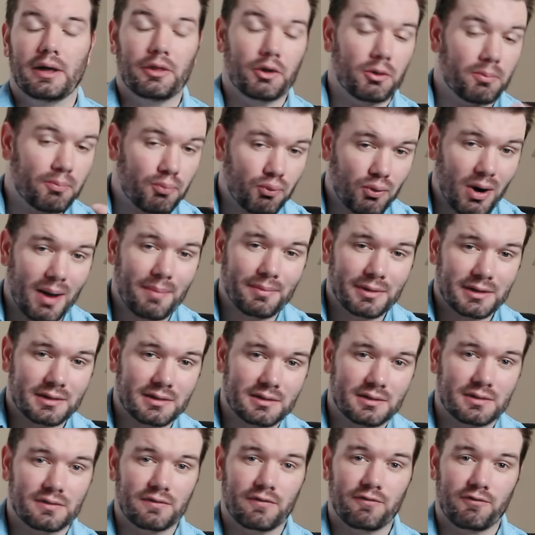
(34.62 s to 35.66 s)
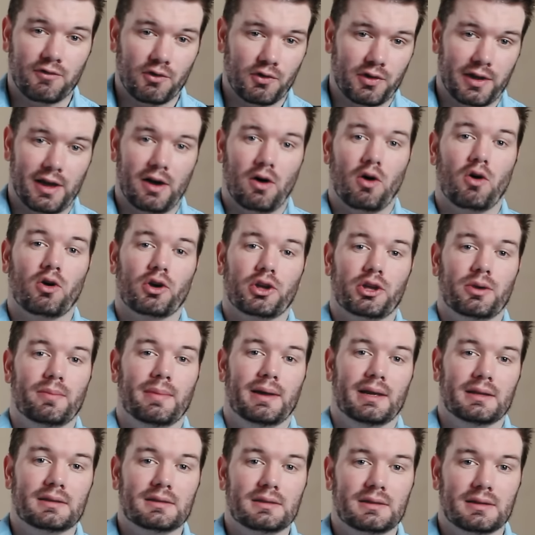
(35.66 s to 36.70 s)
Now, their premise for the
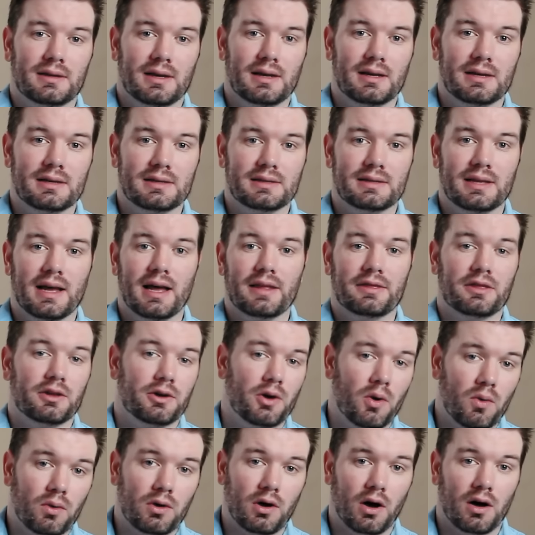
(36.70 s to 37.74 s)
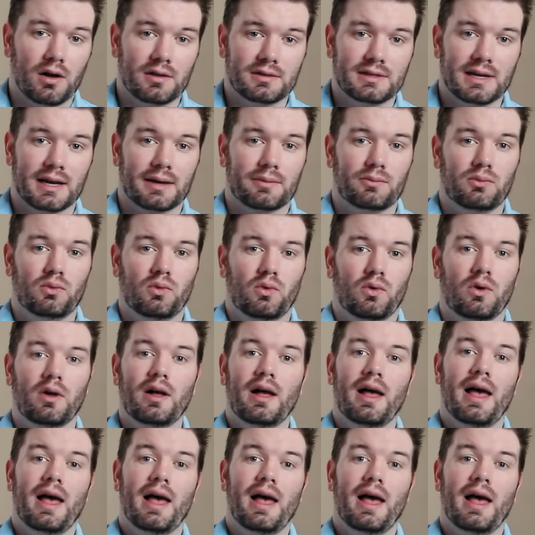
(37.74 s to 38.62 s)
argument is that the no contact rule